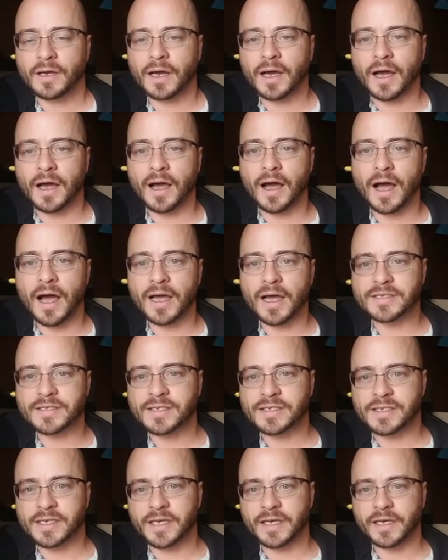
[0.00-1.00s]
I
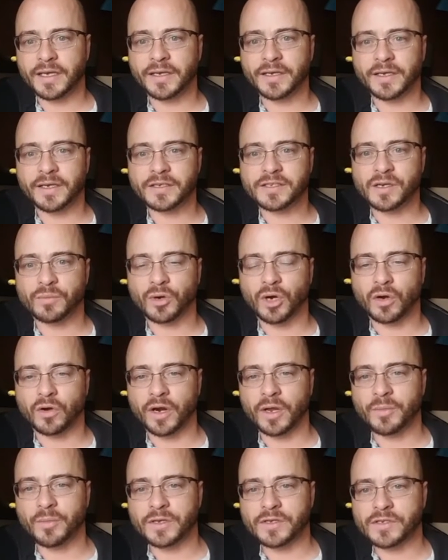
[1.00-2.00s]
see some
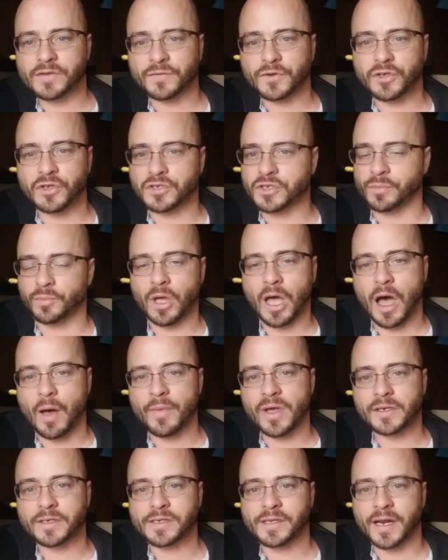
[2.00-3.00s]
agreements to some
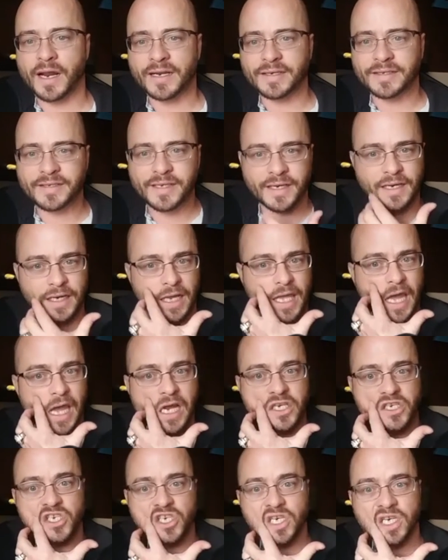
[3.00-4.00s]
comments that I didn't
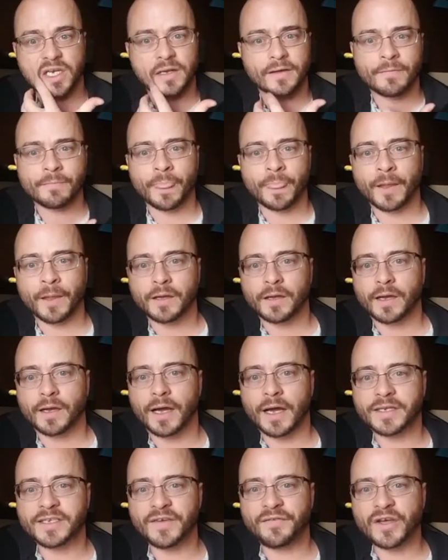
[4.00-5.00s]
catch.
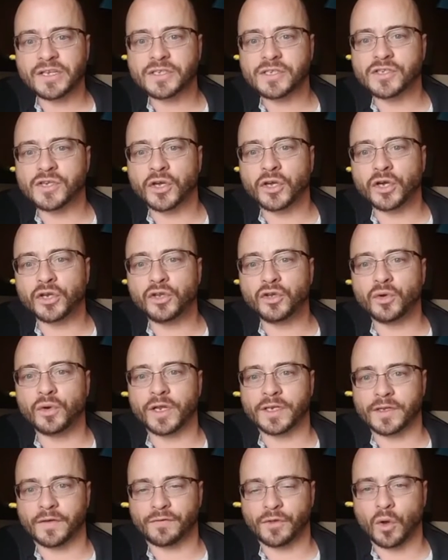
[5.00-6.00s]
Defense is a good
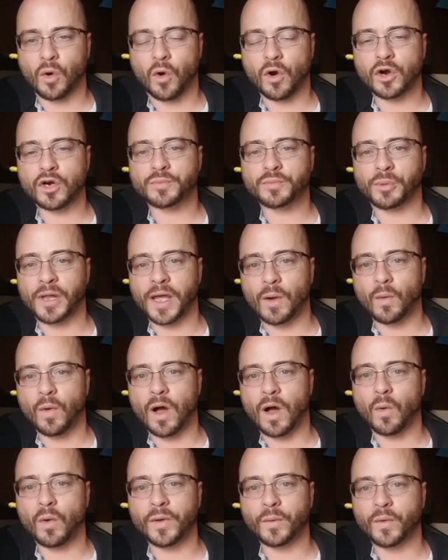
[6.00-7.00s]
unit. If the corners play
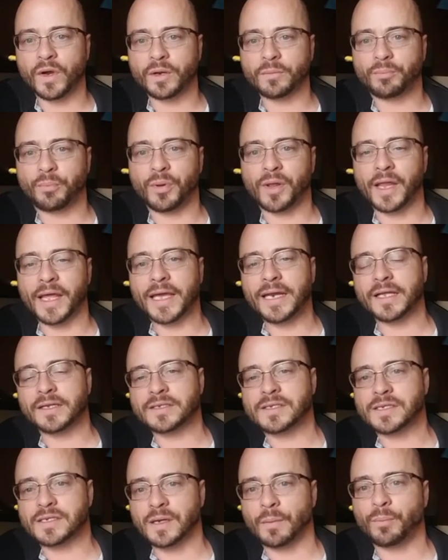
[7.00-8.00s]
well, we win, plain
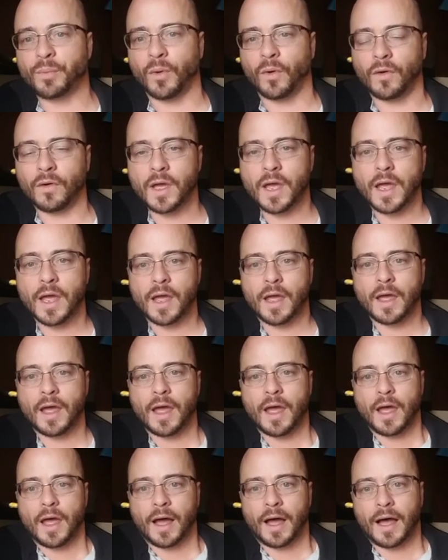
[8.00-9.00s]
and simple.
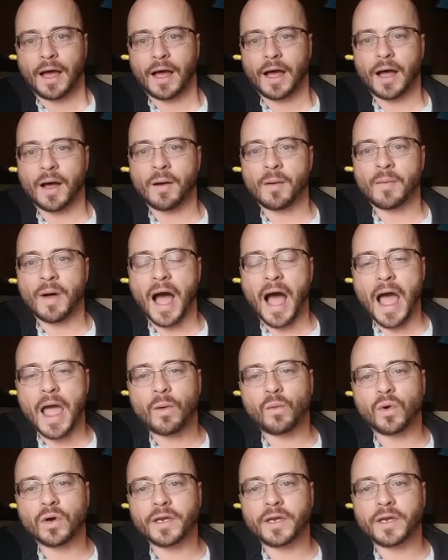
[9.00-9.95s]
I